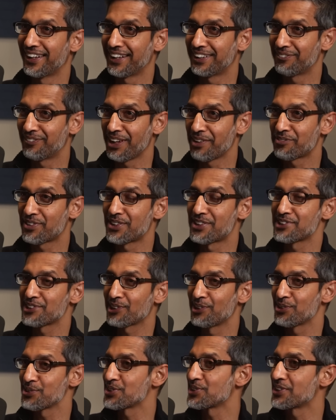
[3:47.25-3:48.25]
and we have to
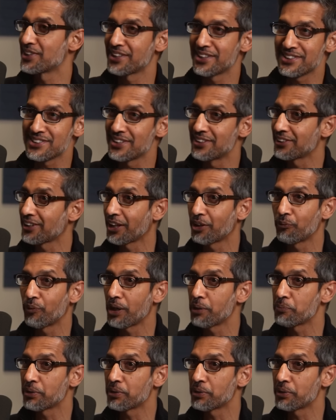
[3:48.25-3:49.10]
disclose it in a certain way,